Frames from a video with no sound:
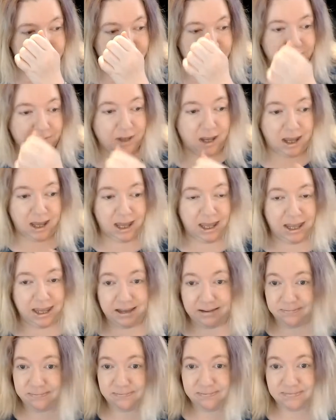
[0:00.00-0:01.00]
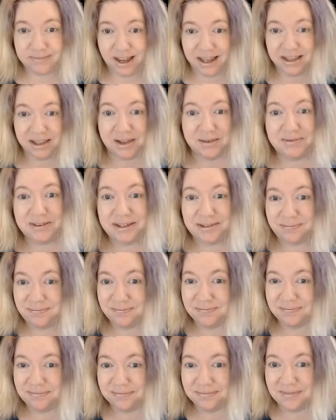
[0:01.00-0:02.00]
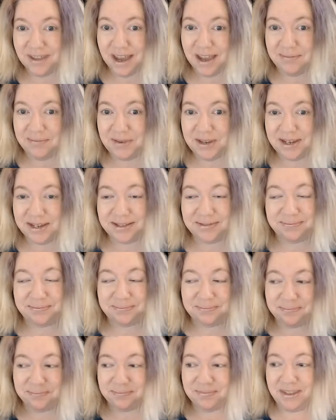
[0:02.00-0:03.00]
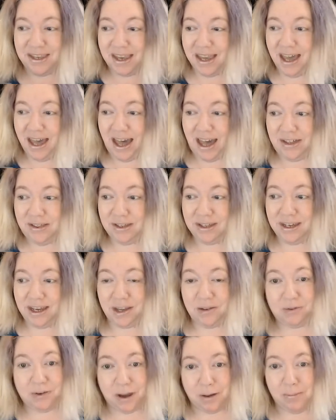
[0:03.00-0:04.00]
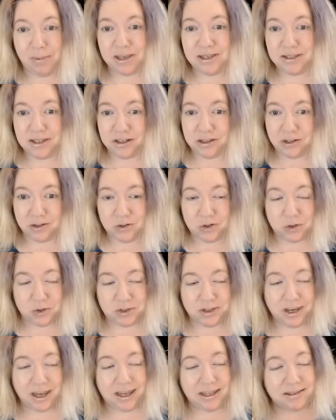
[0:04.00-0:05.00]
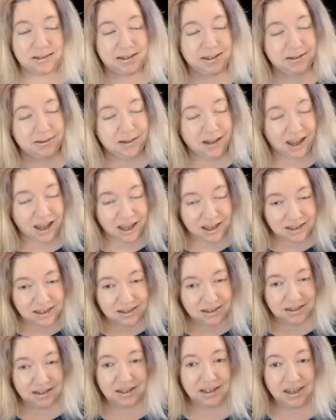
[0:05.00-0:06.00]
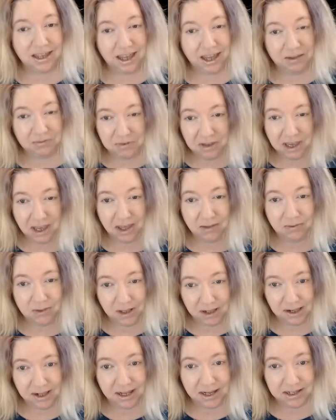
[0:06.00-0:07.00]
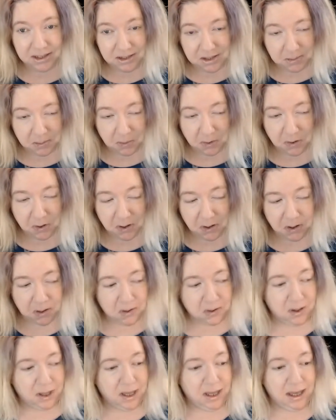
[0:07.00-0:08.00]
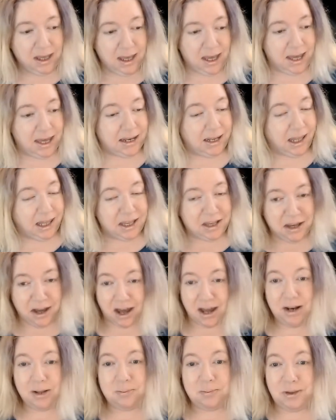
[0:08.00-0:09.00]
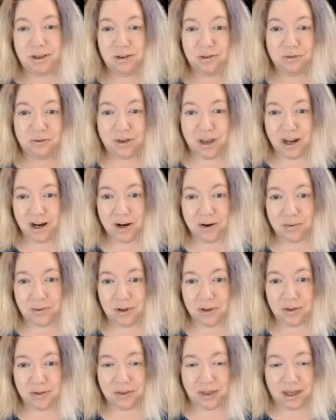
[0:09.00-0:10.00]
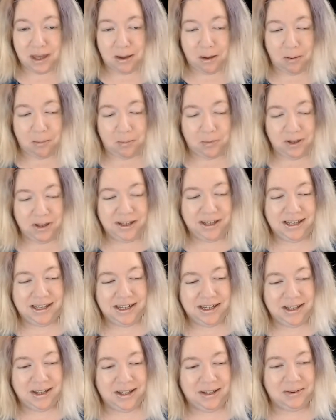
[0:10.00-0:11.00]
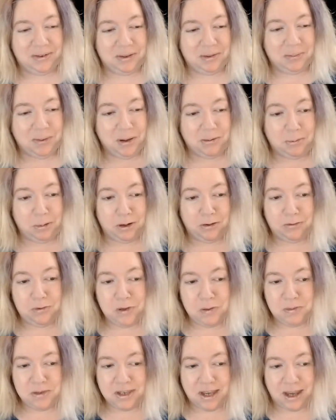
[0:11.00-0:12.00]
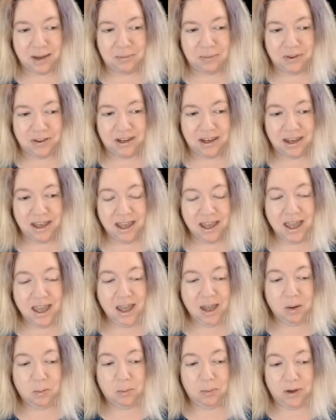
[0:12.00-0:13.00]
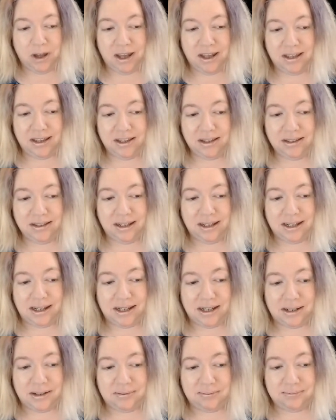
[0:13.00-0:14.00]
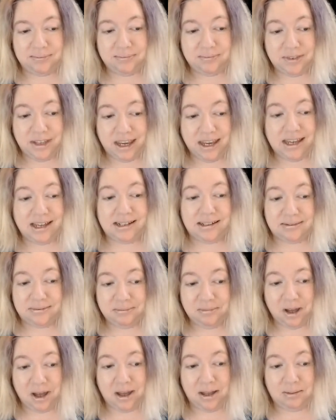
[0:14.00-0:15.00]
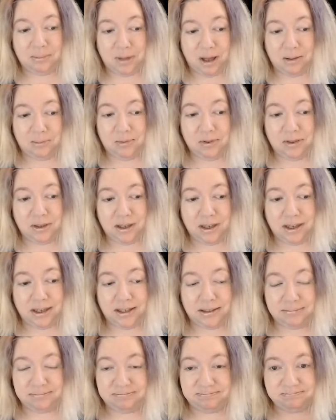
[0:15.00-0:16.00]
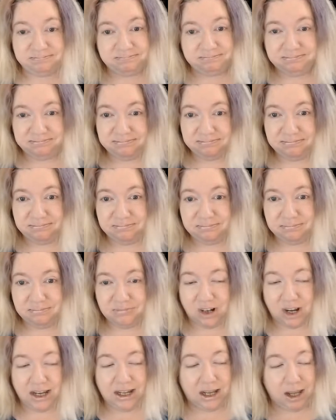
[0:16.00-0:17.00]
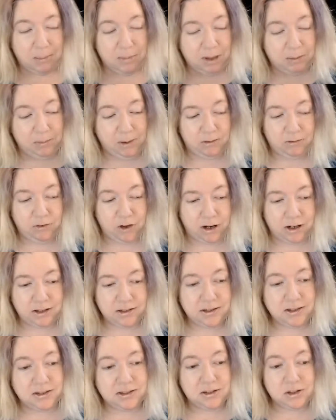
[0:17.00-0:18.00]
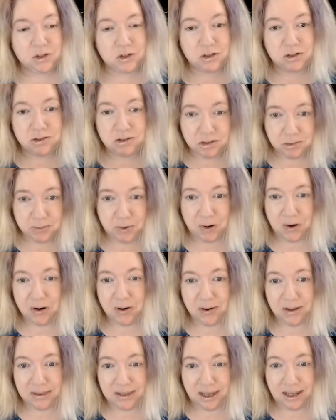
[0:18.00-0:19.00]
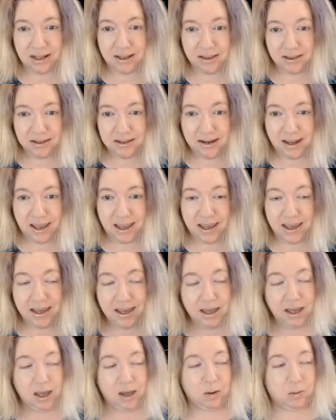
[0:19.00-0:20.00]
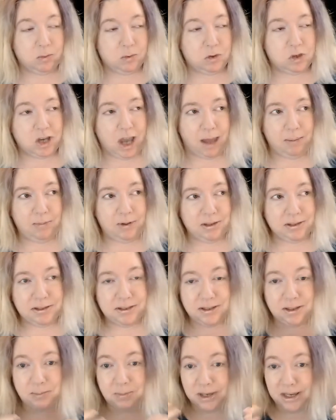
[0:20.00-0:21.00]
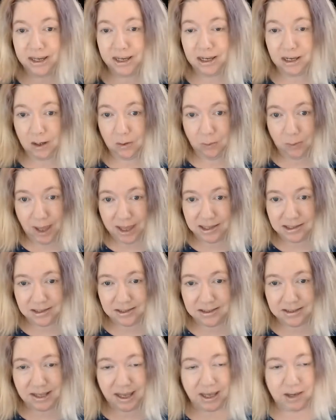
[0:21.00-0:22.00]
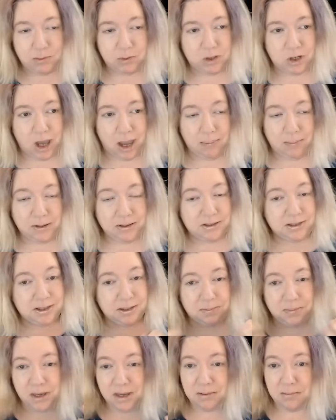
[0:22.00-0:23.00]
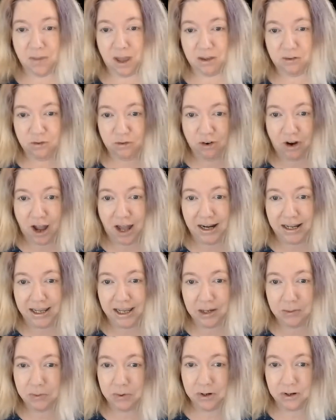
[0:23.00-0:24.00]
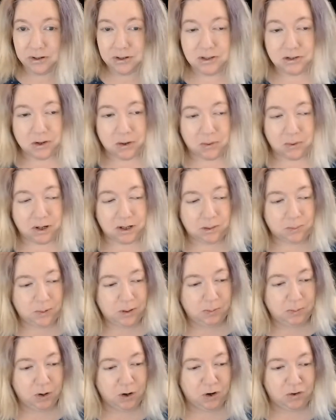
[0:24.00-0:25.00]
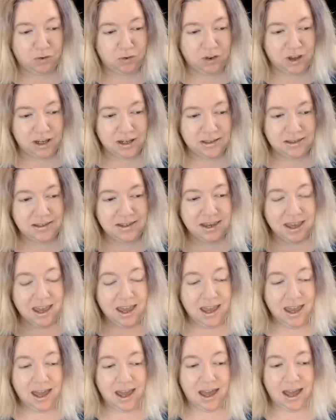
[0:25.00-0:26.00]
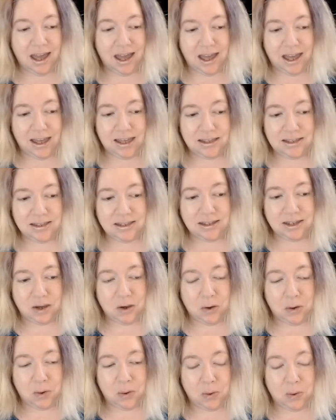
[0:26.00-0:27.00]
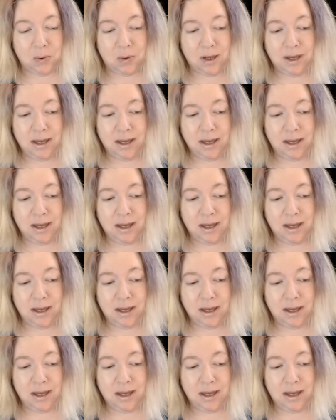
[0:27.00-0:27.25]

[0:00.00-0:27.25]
I love it. I mean, yeah, I think I found my signature scent. I still have Calvin Klein tomorrow, and I gotta be fair with with my perfume sampling. But yeah, I'm thinking, right, I'll make my final decision tomorrow at the end of the day, which happens to be a Wednesday, which happens to be my Friday at work, so it'll be perfect. Tomorrow's